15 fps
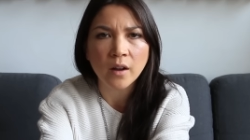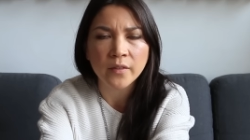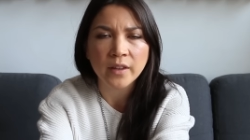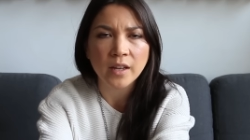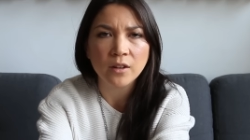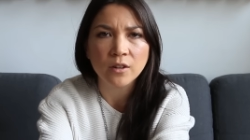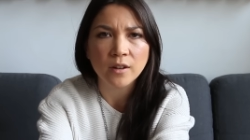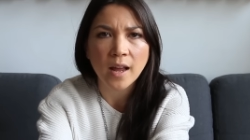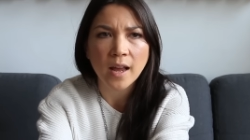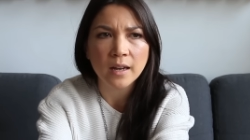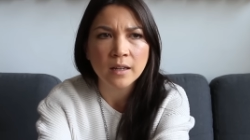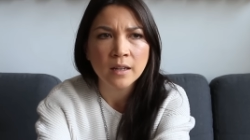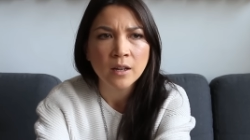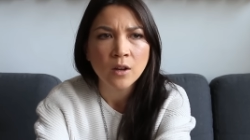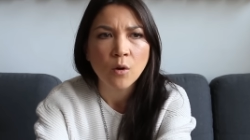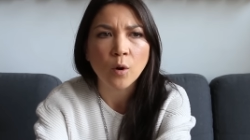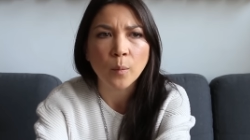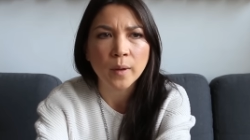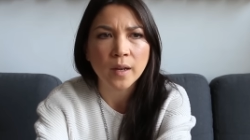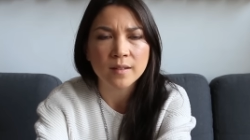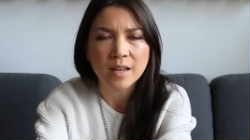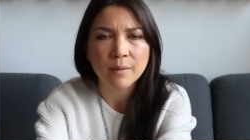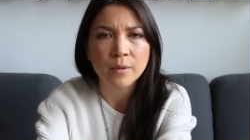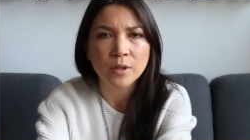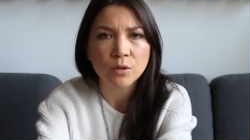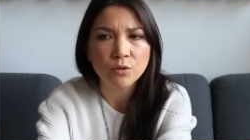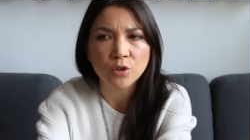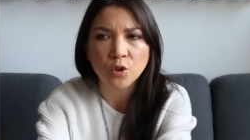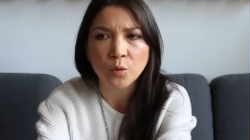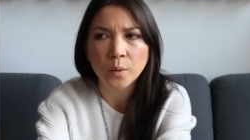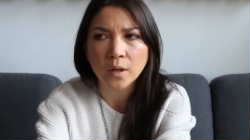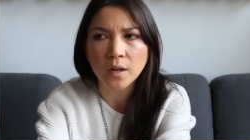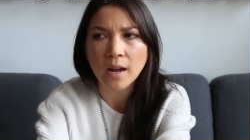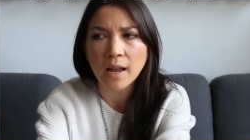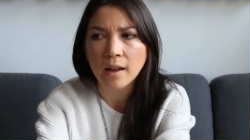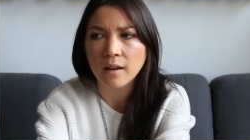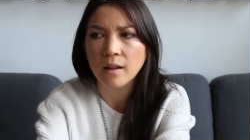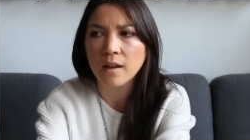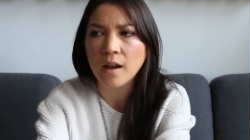on the internet or because I'm a YouTuber. And